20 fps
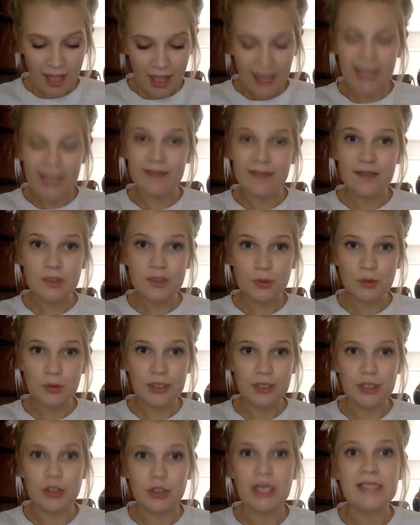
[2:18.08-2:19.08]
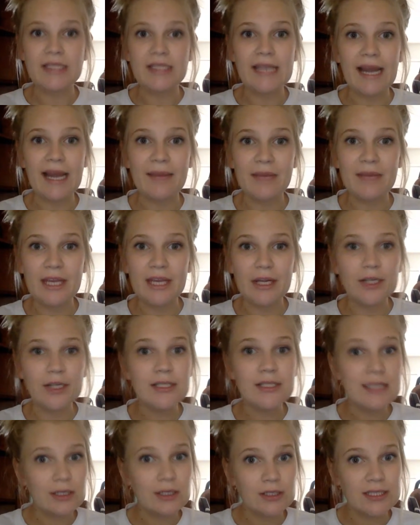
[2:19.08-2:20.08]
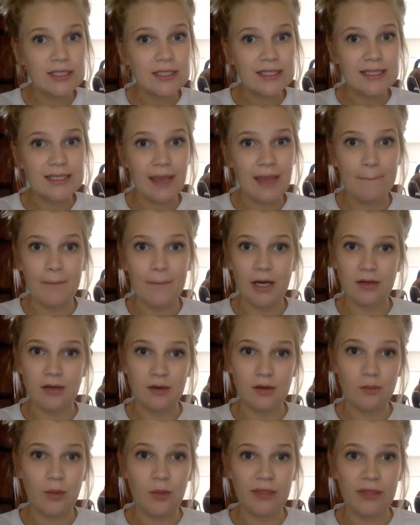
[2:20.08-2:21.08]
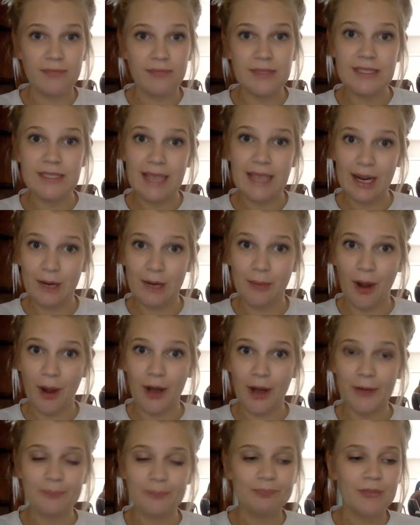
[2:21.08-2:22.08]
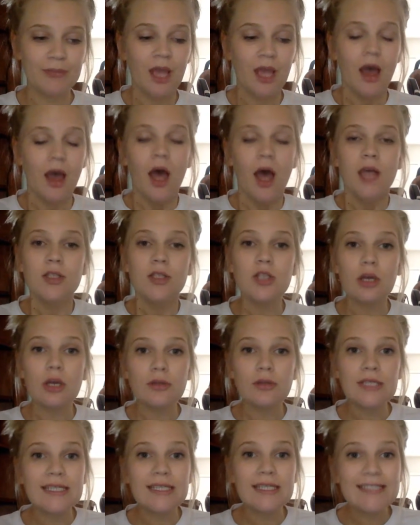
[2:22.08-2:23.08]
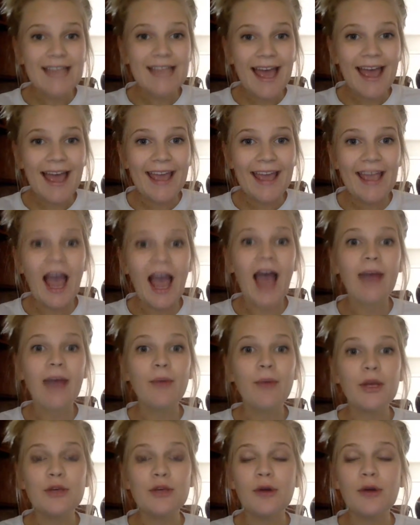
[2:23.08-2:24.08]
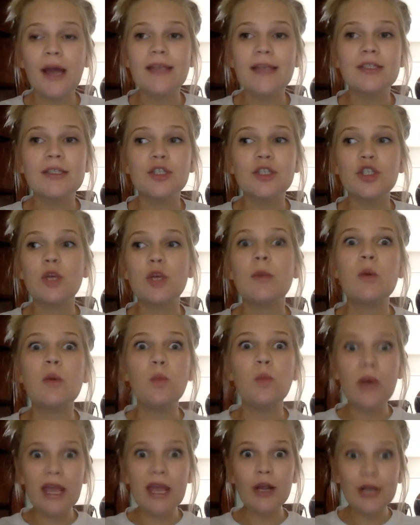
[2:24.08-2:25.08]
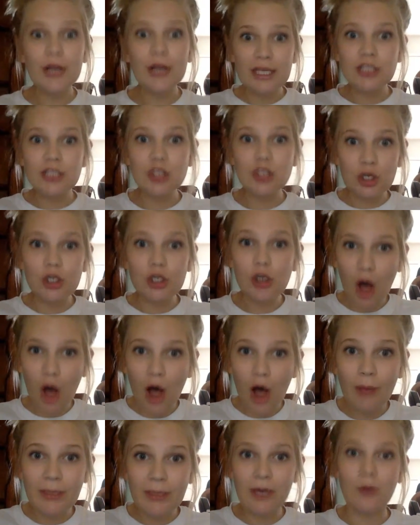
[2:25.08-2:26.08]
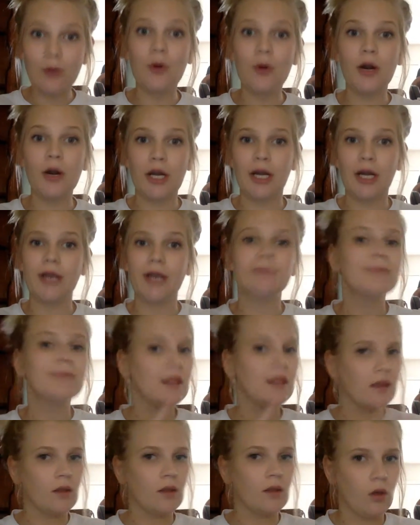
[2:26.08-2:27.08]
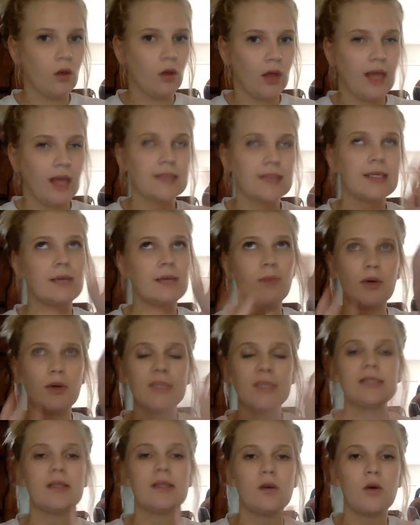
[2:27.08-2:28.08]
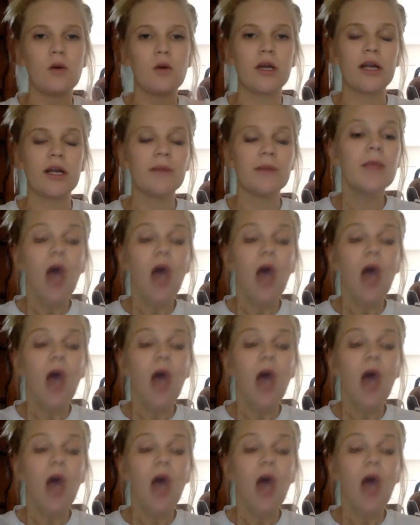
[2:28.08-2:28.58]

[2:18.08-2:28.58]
in the school district, and I'm here until December with Miss Airbar. So today, I want you guys to show me, where is your calming corner? And then the whole class like points to the corner.